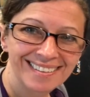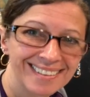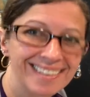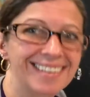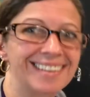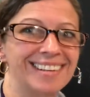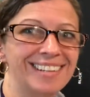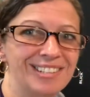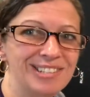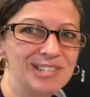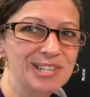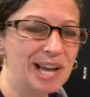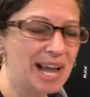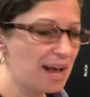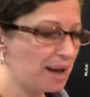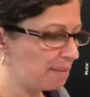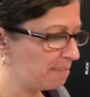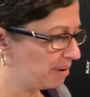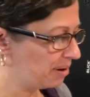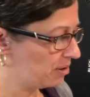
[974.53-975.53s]
Good job.
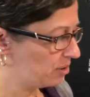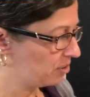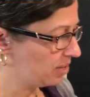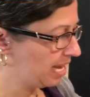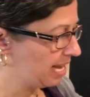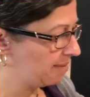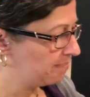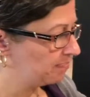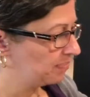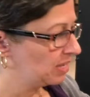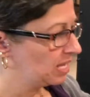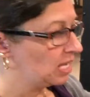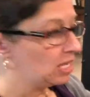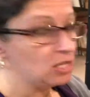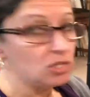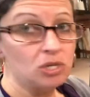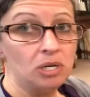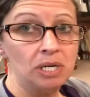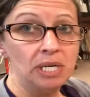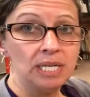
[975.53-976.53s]
Okay,
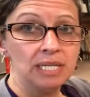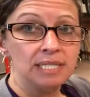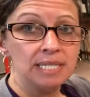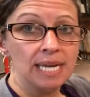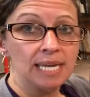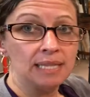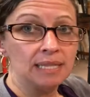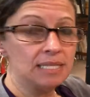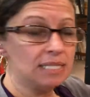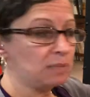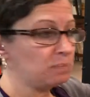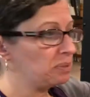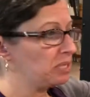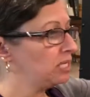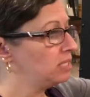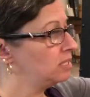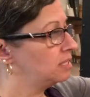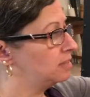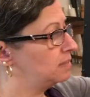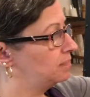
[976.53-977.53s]
so I'm gonna take this
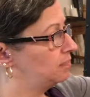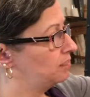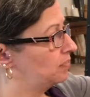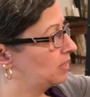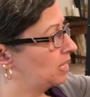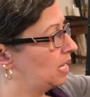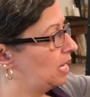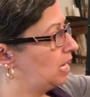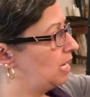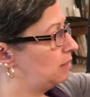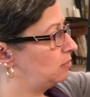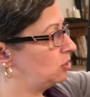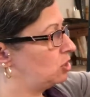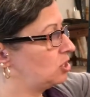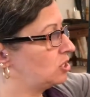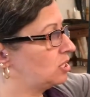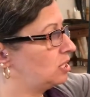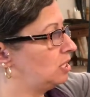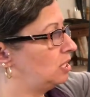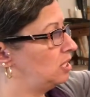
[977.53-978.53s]
piece and I'm
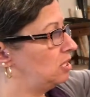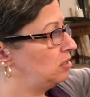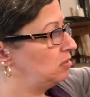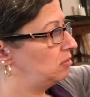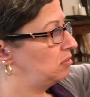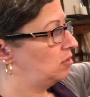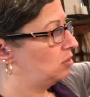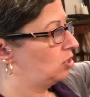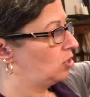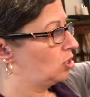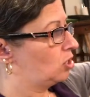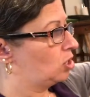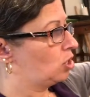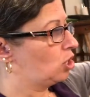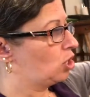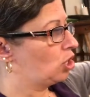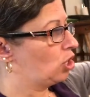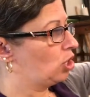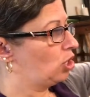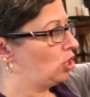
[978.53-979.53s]
just gonna
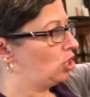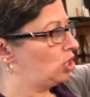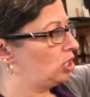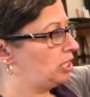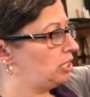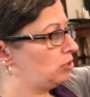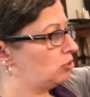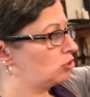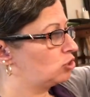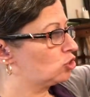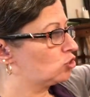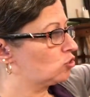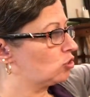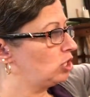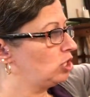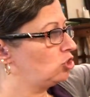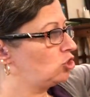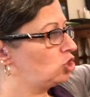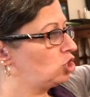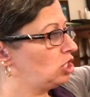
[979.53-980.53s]
curl it or
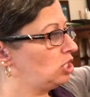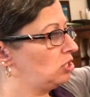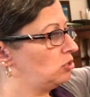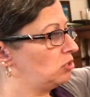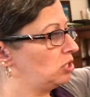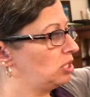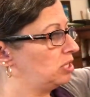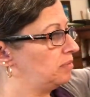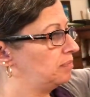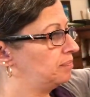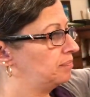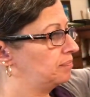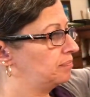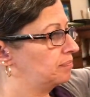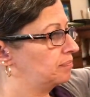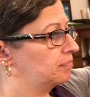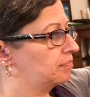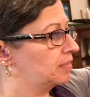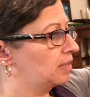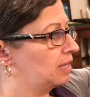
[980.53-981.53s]
scrunch it or
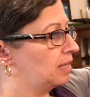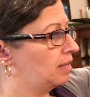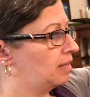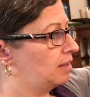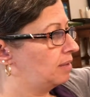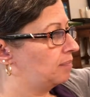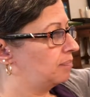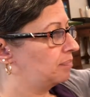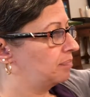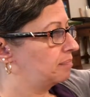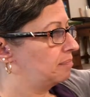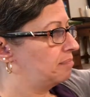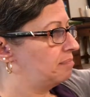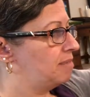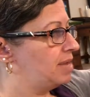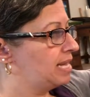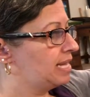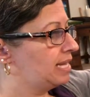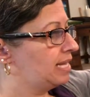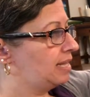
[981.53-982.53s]

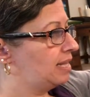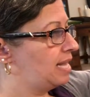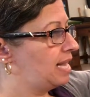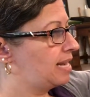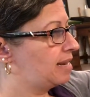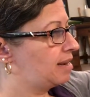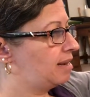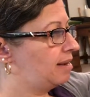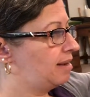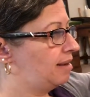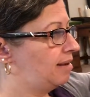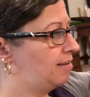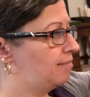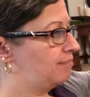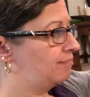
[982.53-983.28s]
make it like a